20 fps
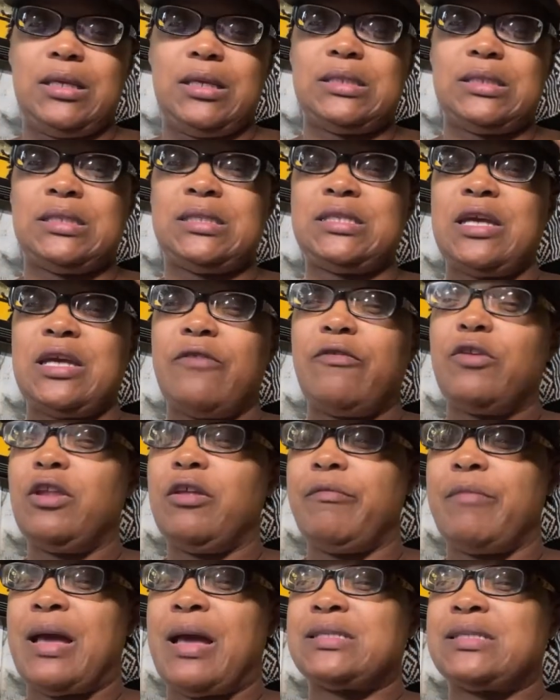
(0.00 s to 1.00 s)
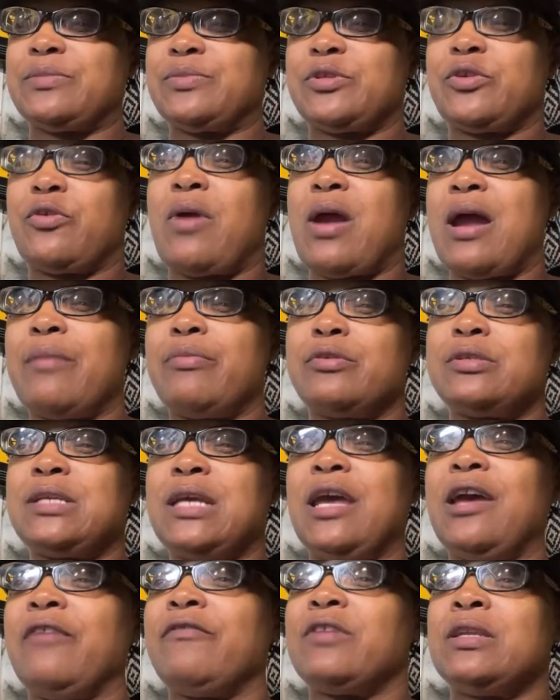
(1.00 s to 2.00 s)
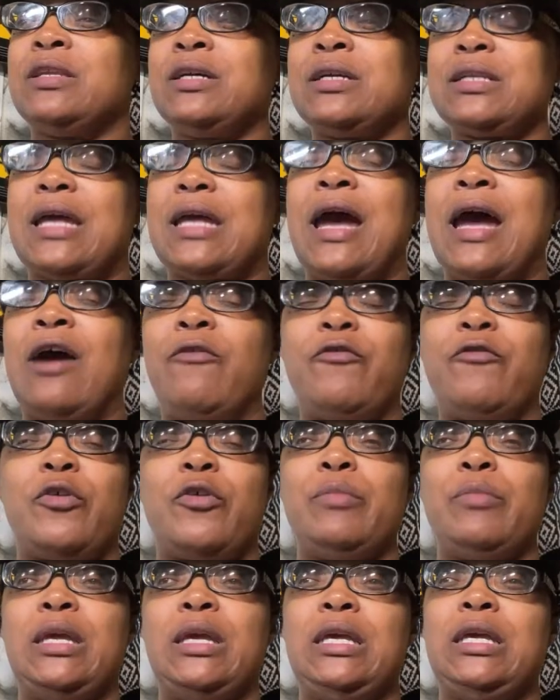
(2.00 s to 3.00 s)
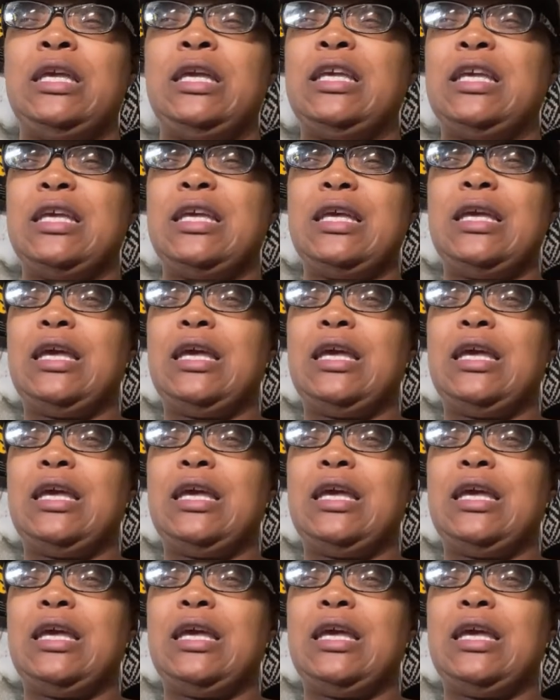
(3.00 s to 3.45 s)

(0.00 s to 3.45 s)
several of my subscribers have looked out for me,